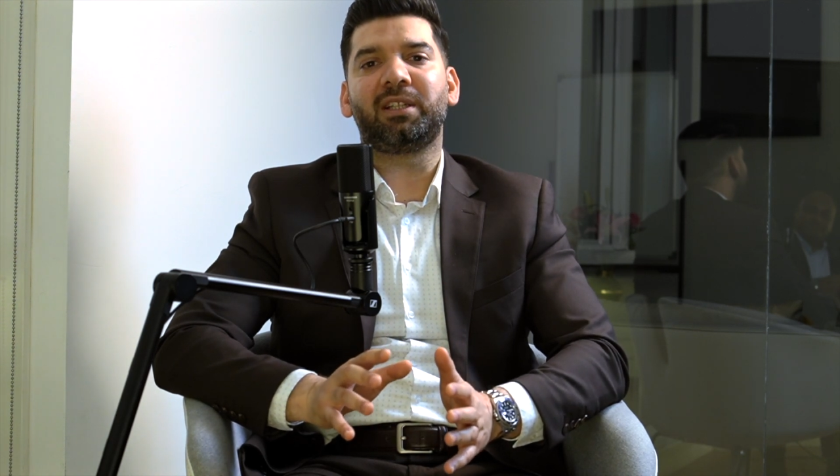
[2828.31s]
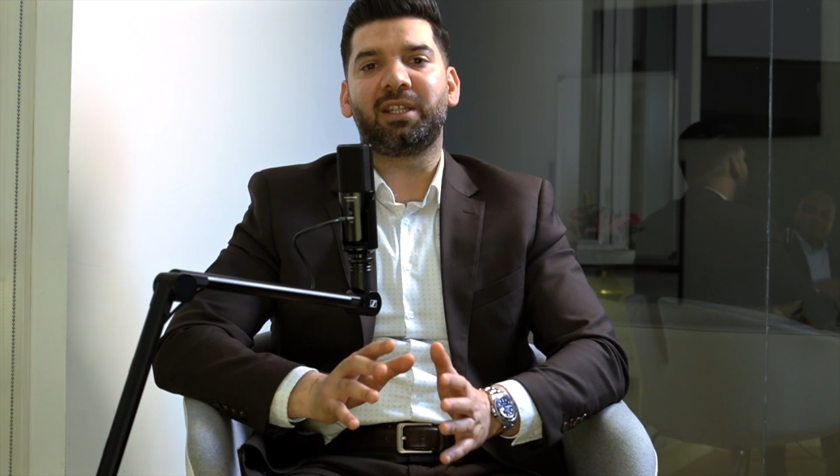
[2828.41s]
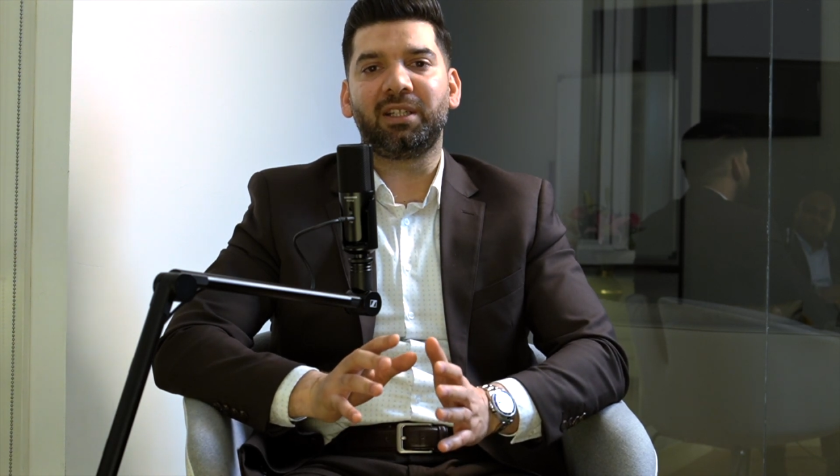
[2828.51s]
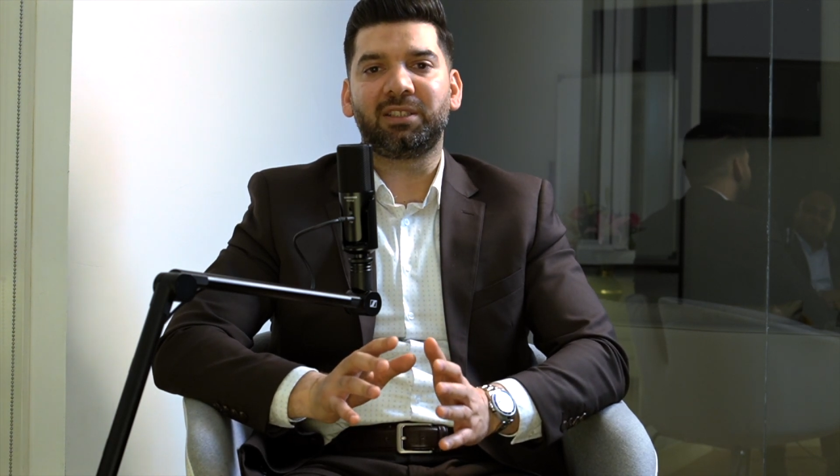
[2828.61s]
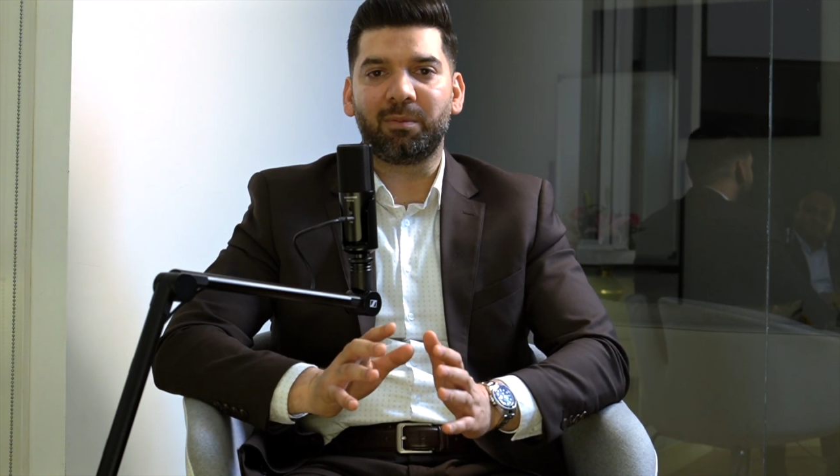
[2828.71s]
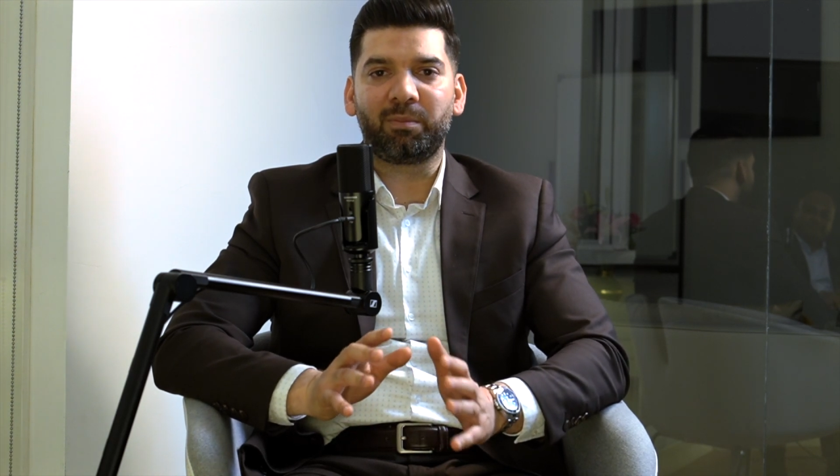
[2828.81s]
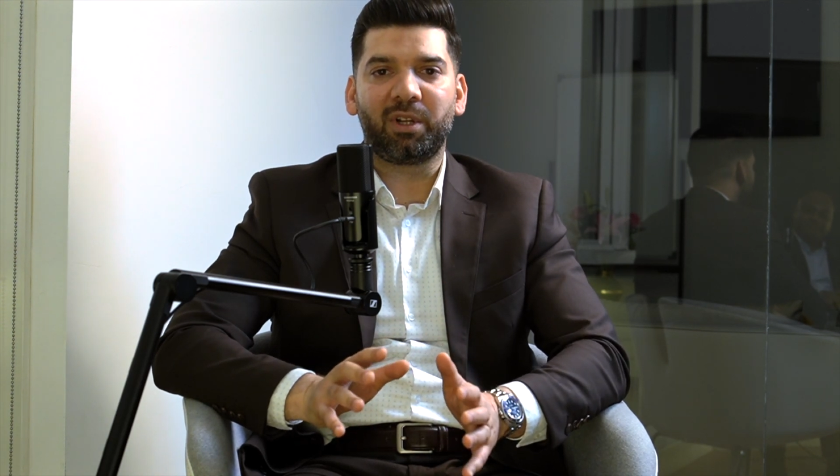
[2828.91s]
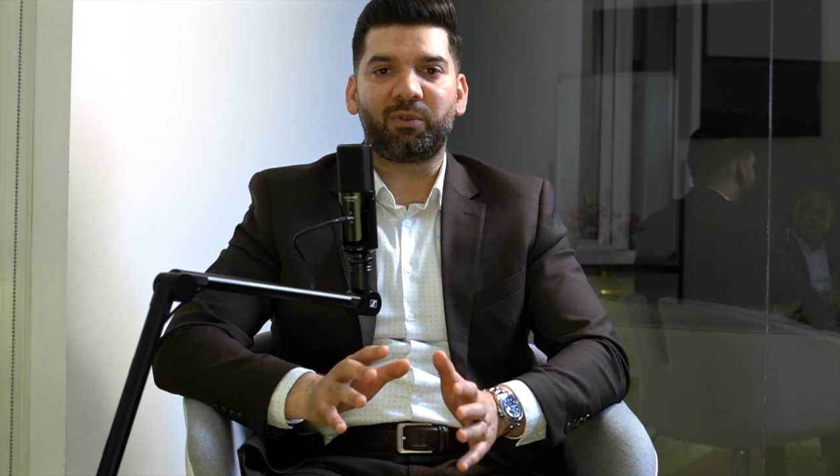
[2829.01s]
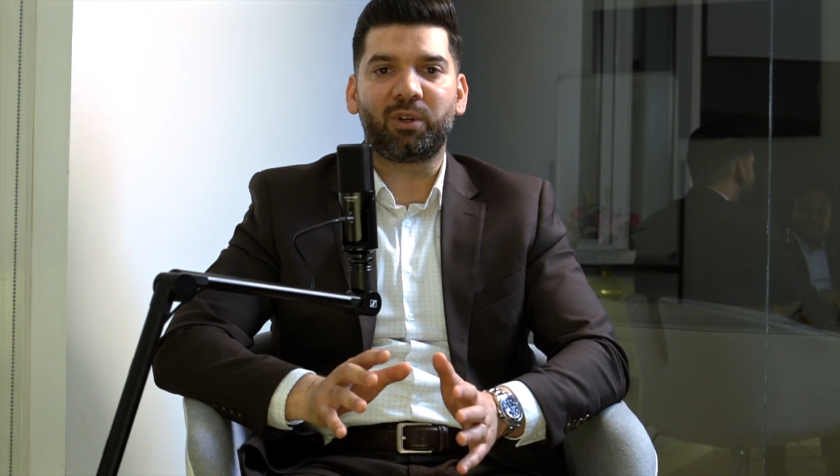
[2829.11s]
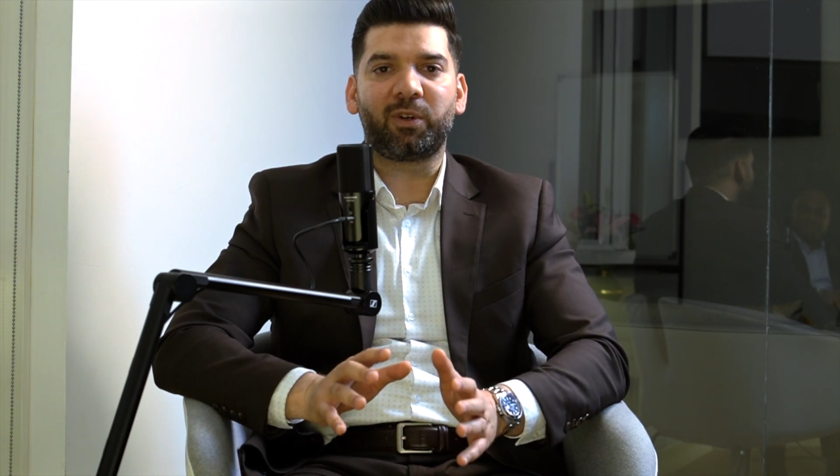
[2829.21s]
things simple
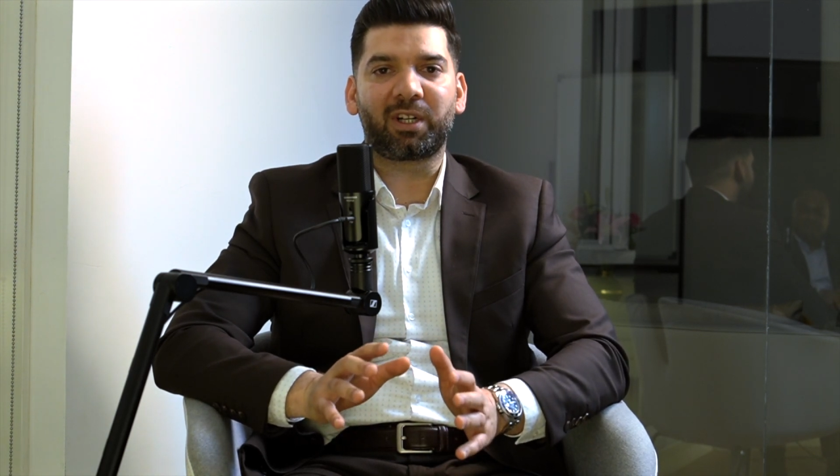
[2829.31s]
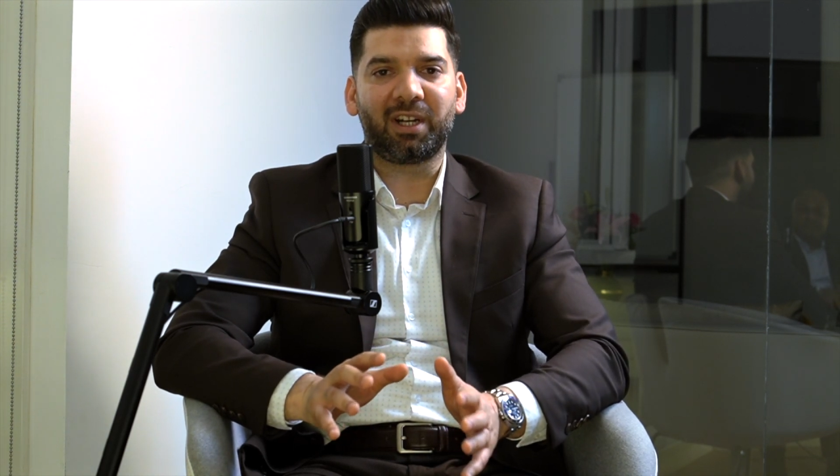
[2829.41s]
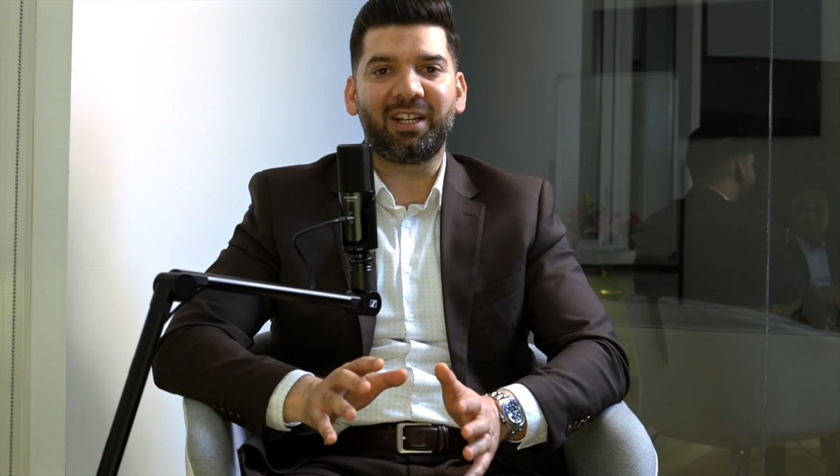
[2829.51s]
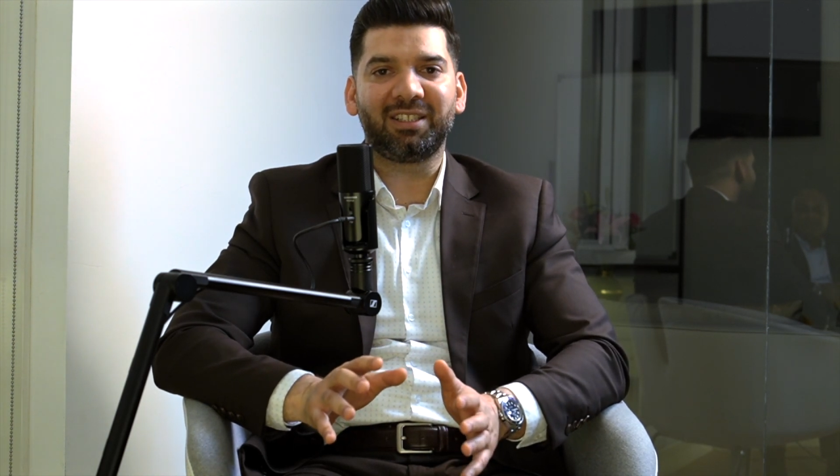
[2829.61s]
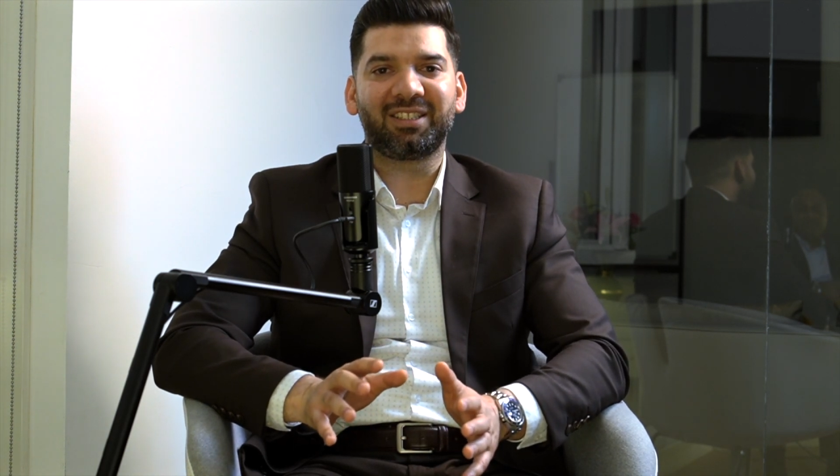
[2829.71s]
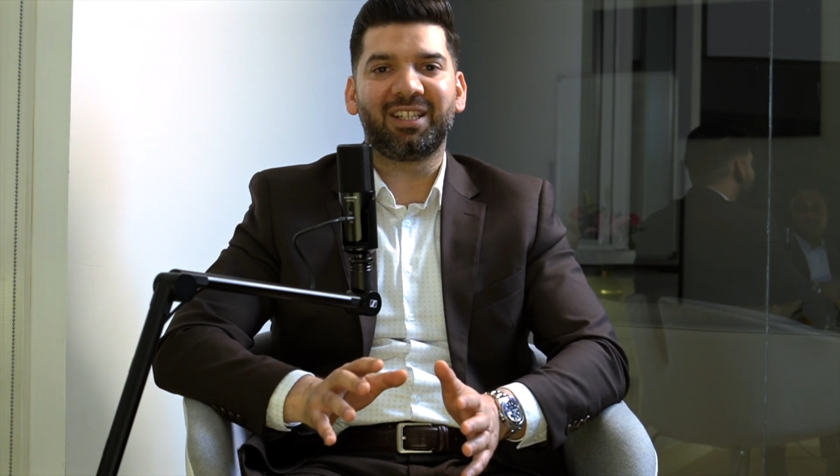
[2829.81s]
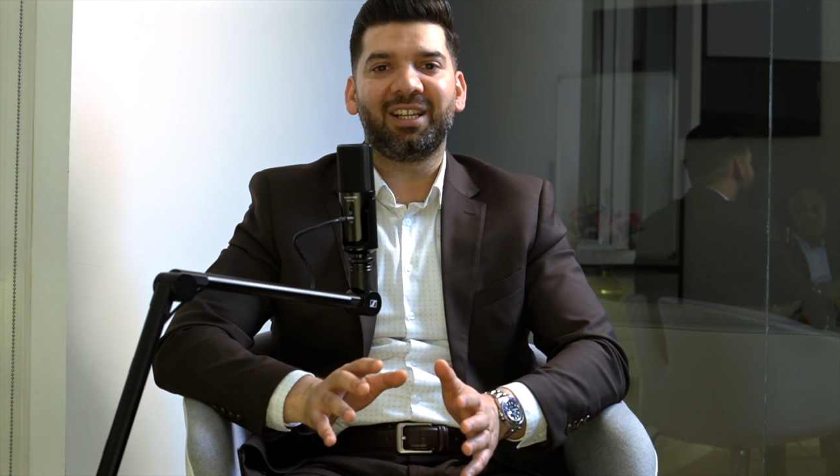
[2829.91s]
for our clients.